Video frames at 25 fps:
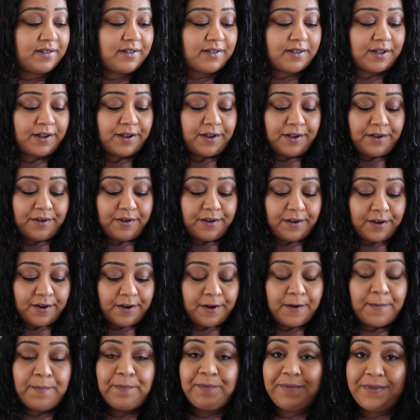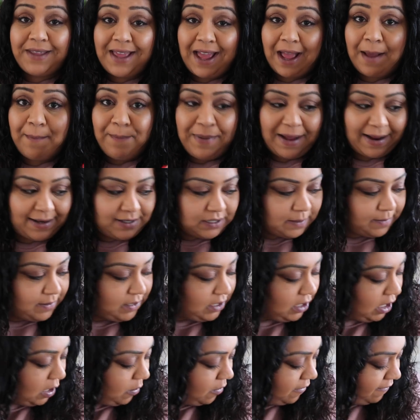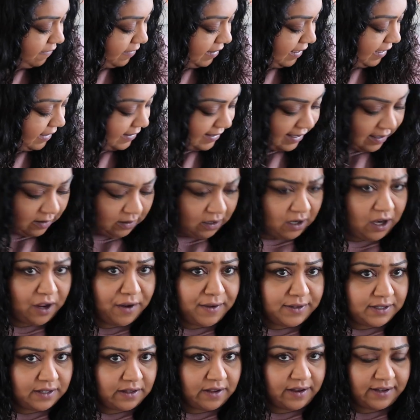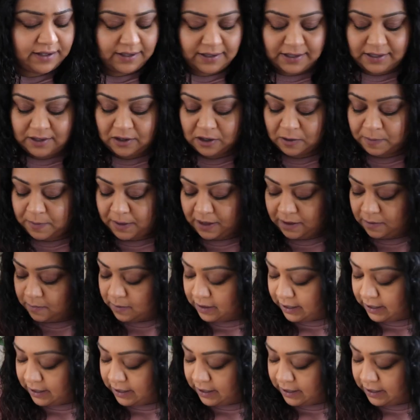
So yeah, picked up two of these. I have loads of those in stock, by the